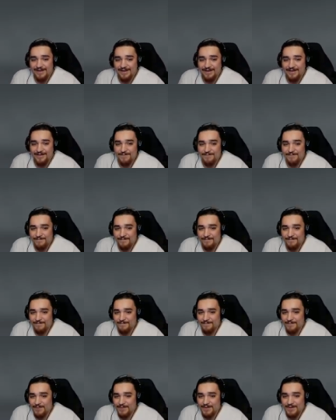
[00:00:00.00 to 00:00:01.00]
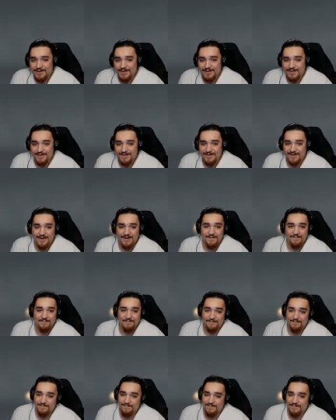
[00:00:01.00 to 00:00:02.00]
um, but yeah,
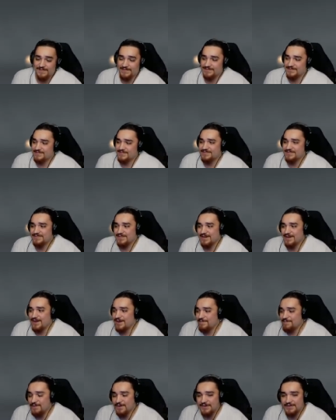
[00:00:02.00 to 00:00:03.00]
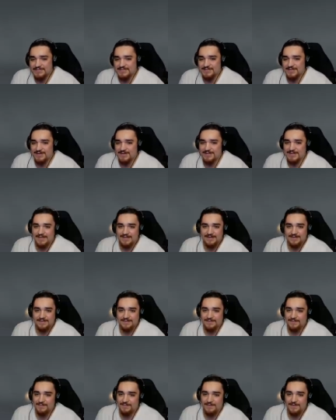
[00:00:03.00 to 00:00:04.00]
um, it's I personally
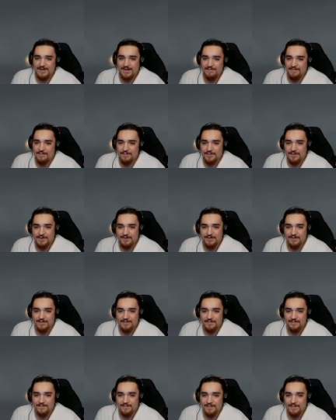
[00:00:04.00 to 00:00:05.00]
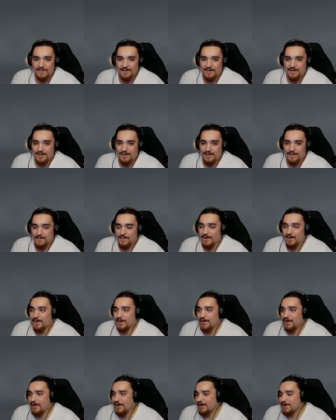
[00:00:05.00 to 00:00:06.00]
would never put it on
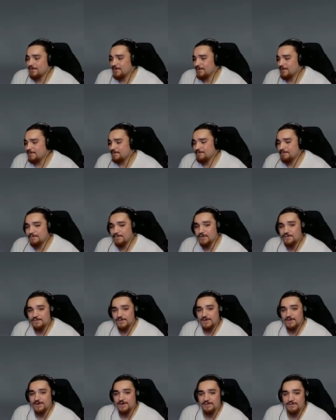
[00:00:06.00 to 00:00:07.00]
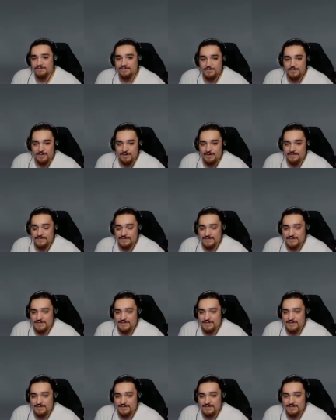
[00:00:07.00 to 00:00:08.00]
but anyway, moving on from graphic
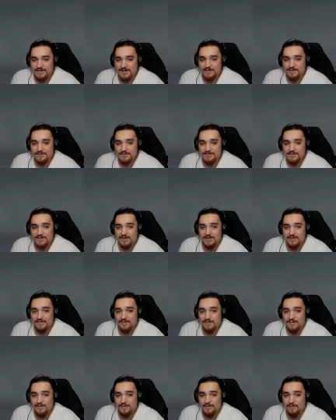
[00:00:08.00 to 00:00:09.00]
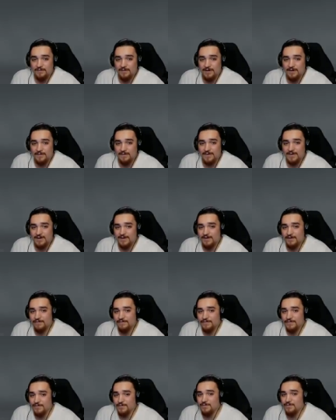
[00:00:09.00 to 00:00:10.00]
settings, I'd also like to recommend a
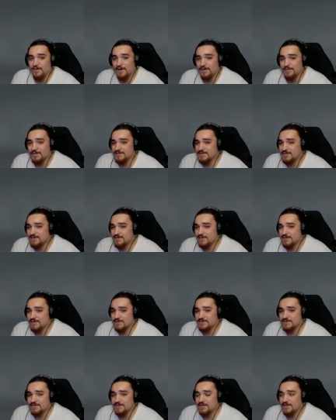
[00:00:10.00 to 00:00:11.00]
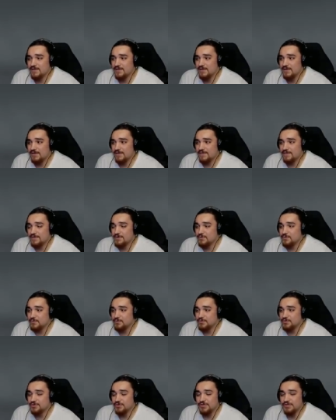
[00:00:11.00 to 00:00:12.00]
few other settings you
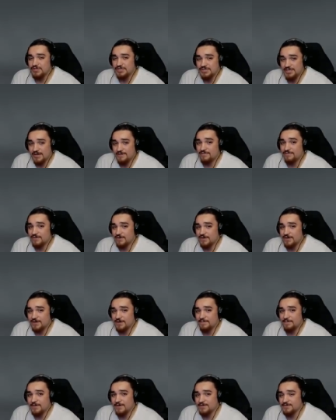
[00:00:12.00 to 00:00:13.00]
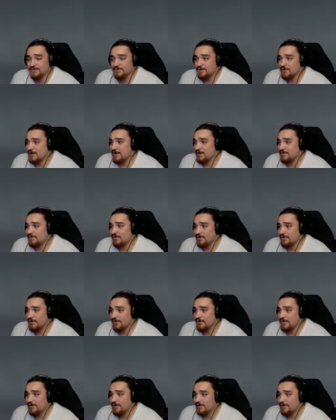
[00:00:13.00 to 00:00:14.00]
should definitely make sure you have on.